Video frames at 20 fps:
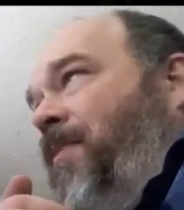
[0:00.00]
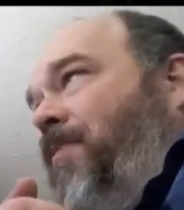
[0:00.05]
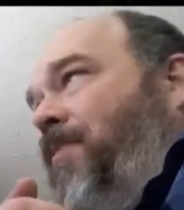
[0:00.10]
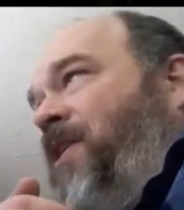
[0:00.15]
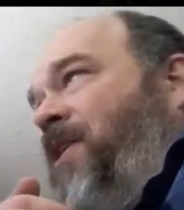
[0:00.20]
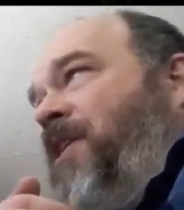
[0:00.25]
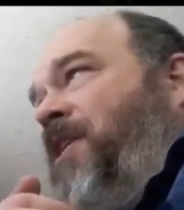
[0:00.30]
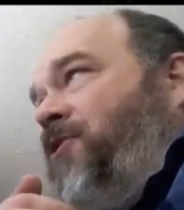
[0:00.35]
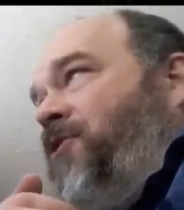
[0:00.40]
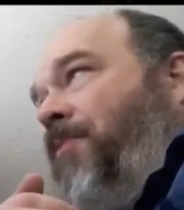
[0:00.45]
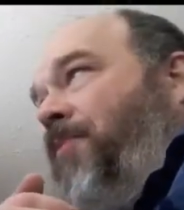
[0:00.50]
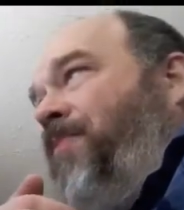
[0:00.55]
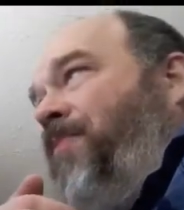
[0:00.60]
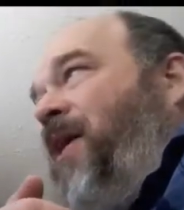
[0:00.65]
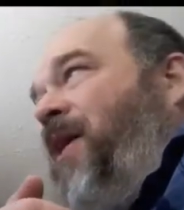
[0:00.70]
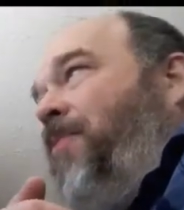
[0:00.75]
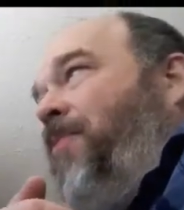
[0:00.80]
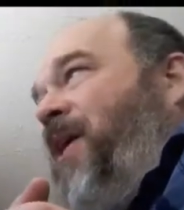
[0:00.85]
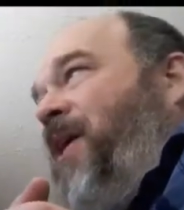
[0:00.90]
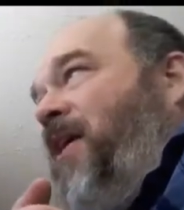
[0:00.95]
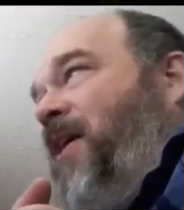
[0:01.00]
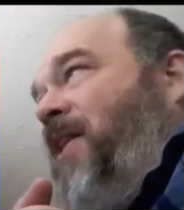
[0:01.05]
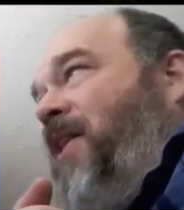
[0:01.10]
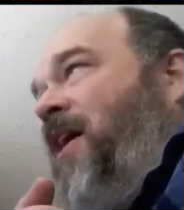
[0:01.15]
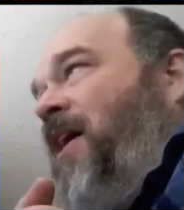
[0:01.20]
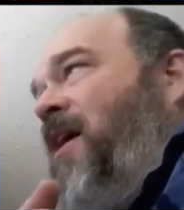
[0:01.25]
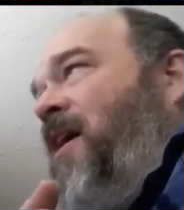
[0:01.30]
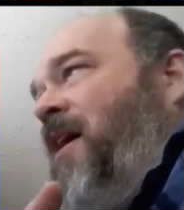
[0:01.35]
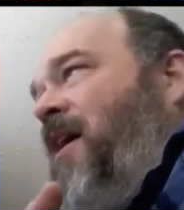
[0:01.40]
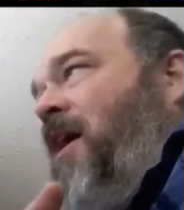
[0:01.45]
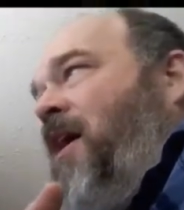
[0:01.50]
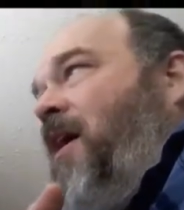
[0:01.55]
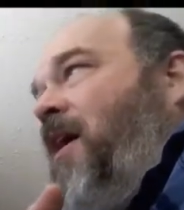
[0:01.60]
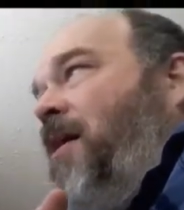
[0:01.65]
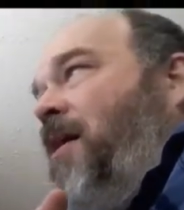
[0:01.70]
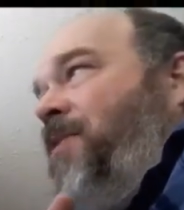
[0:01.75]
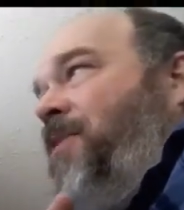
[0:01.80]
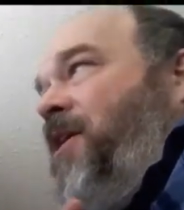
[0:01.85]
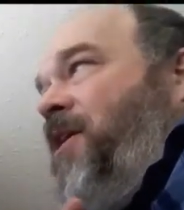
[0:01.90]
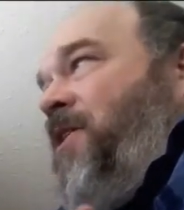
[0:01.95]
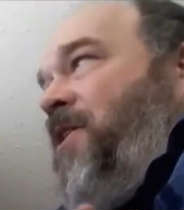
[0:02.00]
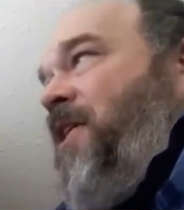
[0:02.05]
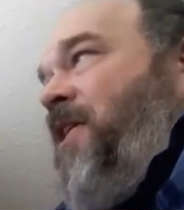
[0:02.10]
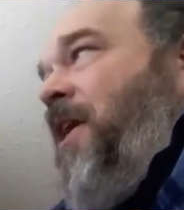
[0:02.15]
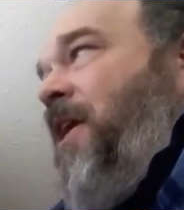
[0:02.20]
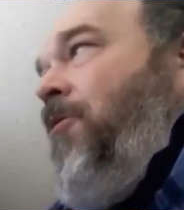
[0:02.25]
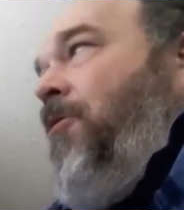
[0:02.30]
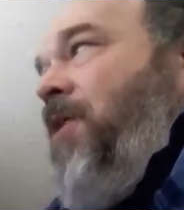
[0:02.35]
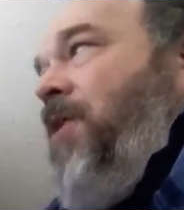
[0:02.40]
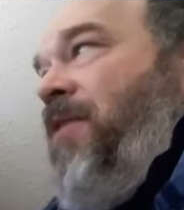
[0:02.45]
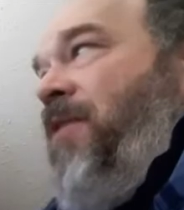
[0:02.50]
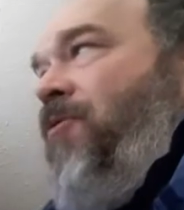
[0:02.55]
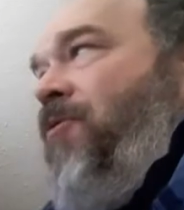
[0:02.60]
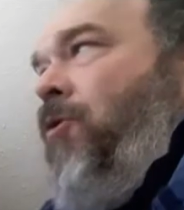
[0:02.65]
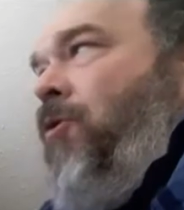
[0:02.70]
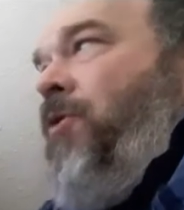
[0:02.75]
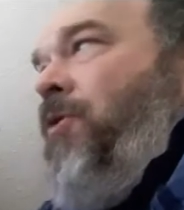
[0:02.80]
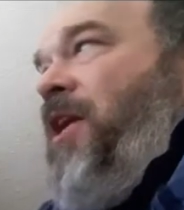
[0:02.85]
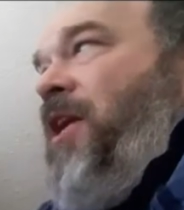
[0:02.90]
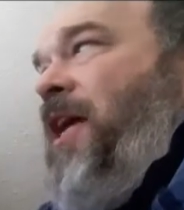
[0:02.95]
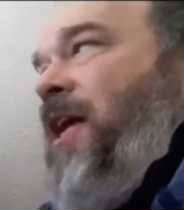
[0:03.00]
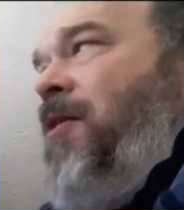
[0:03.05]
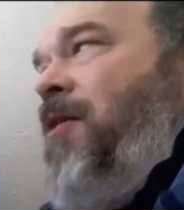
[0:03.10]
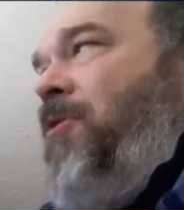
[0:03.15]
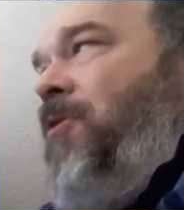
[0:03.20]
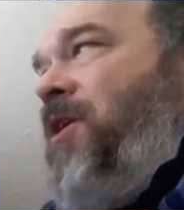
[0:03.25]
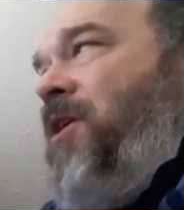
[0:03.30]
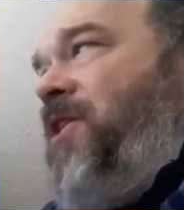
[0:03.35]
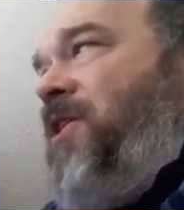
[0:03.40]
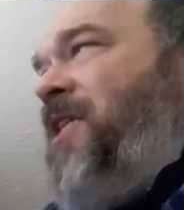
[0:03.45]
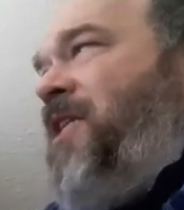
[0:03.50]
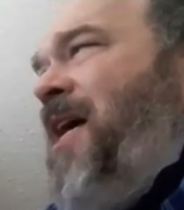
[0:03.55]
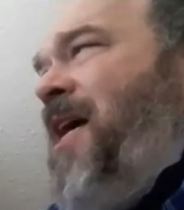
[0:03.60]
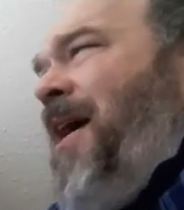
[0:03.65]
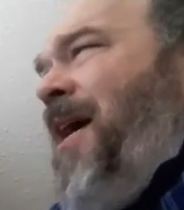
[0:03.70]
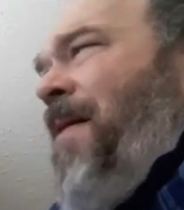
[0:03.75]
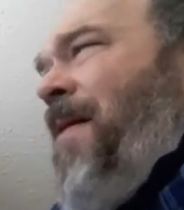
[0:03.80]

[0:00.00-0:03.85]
potential bigamy and the concomitant security of her own inheritance.